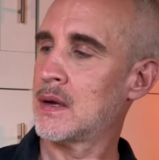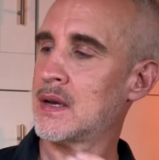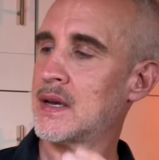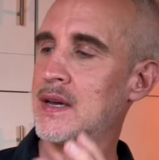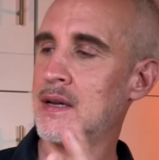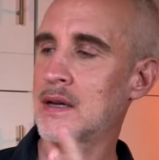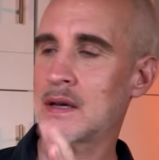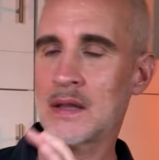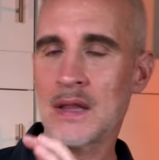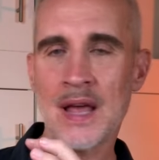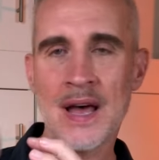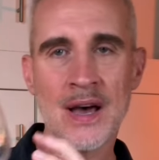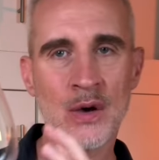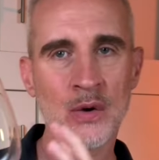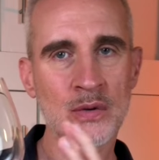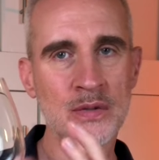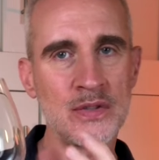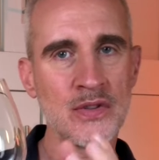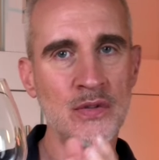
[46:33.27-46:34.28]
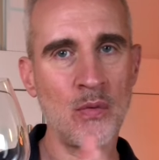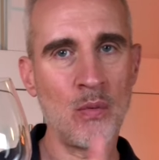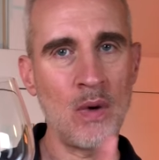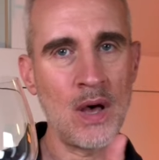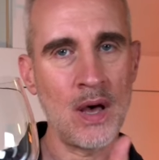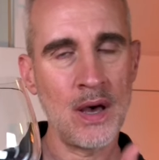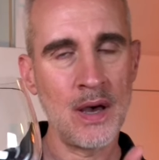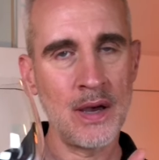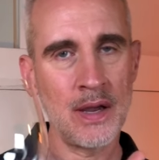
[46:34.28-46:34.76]
it allows the
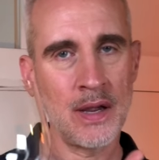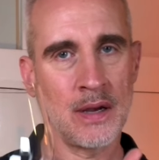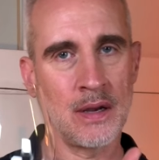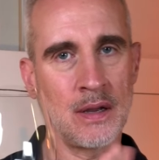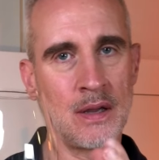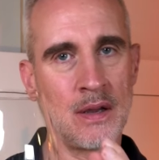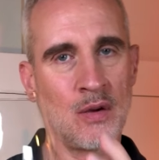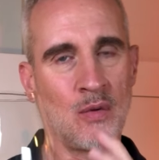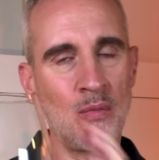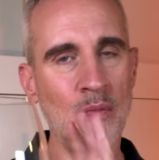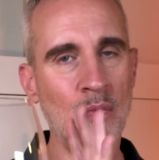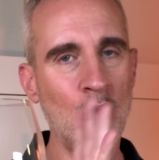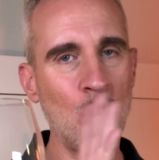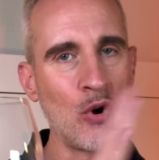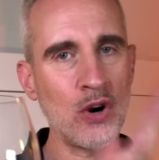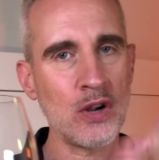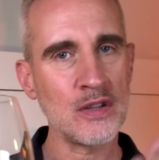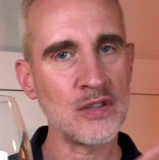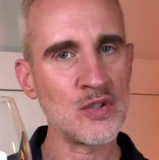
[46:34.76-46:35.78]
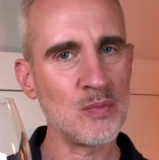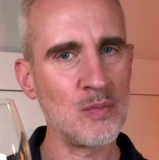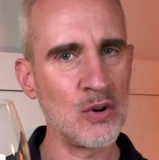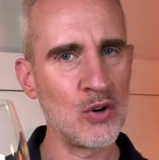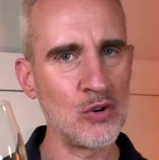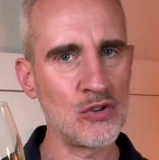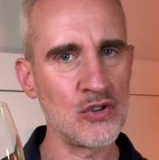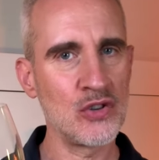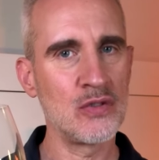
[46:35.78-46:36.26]
wine more
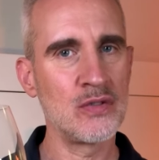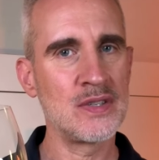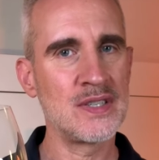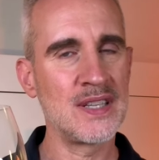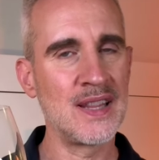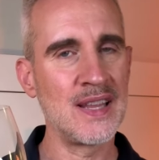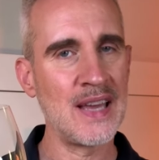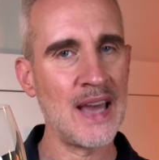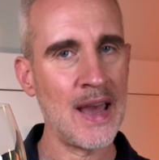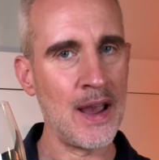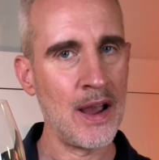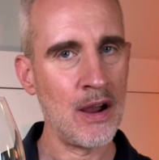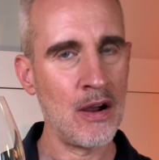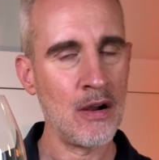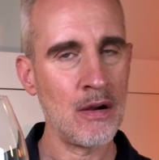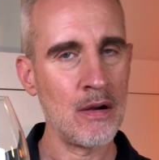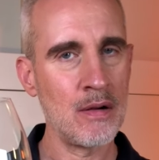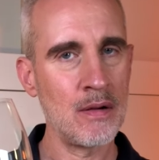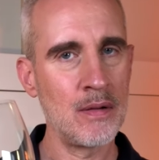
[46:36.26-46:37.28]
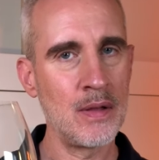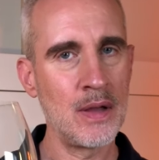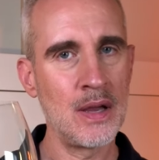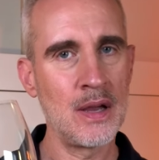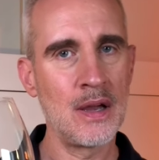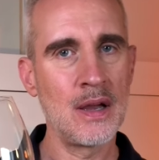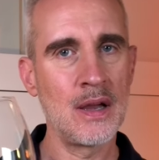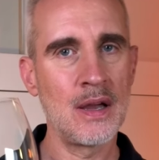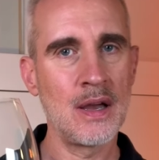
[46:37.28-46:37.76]
exposure to the air,
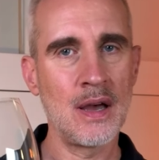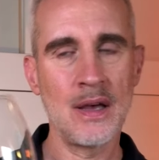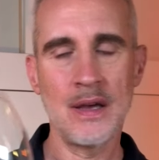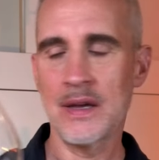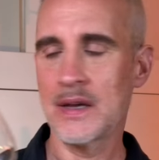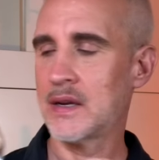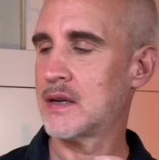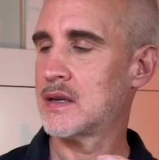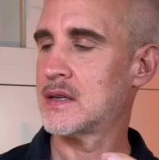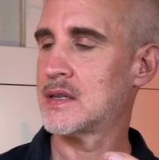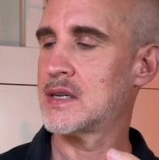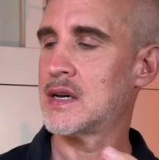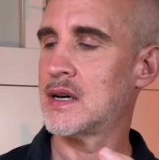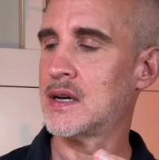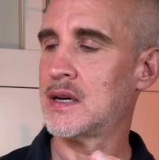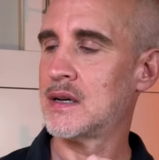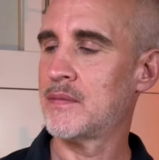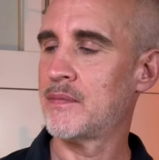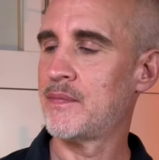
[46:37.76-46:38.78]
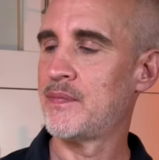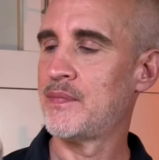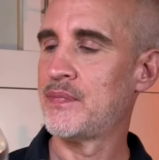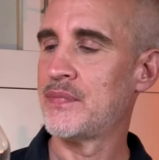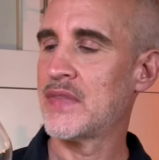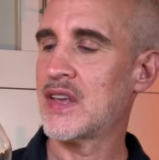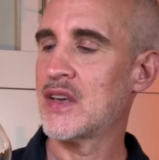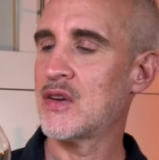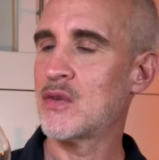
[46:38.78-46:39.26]
and
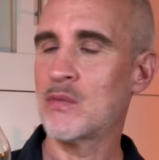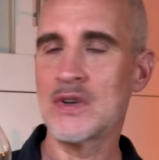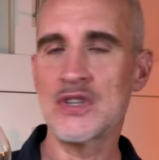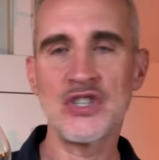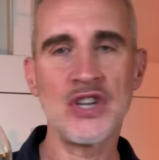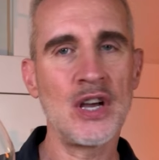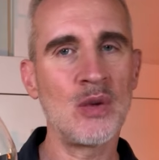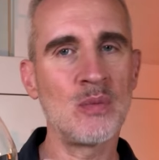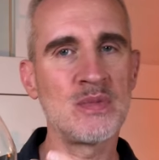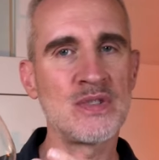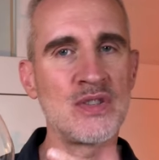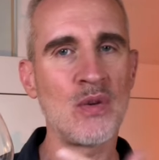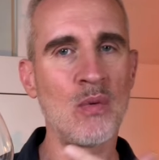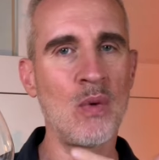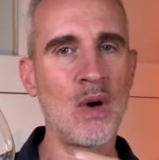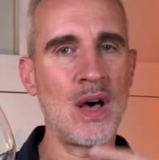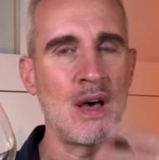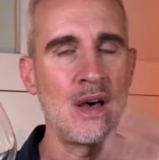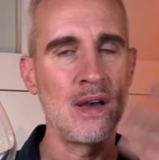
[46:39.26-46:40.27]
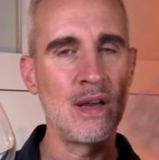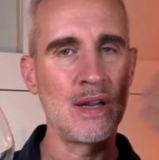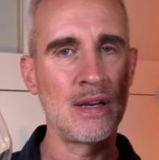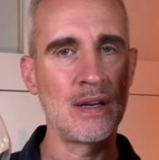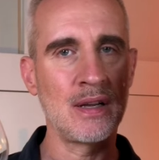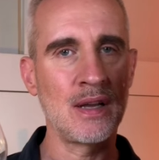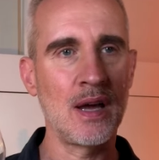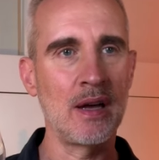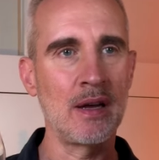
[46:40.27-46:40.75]
which helps the
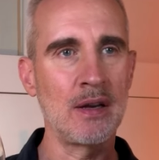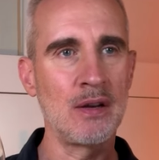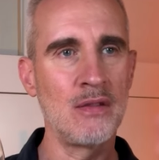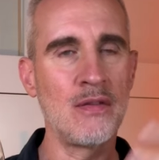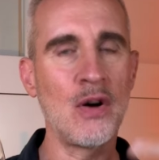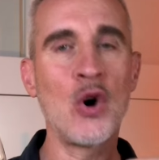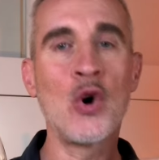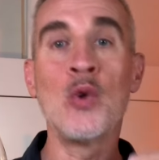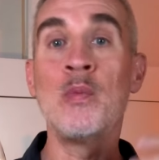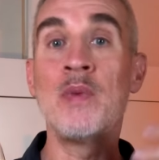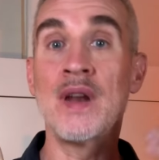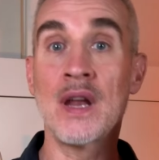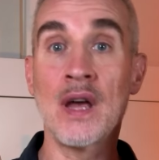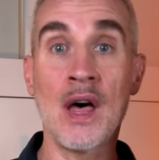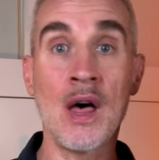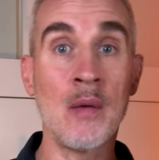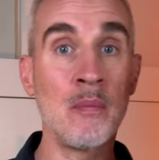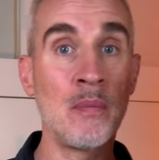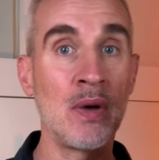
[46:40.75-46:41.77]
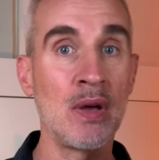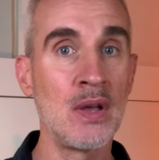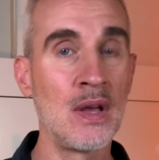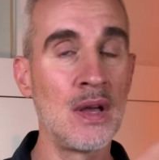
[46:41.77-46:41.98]
wine kind of open up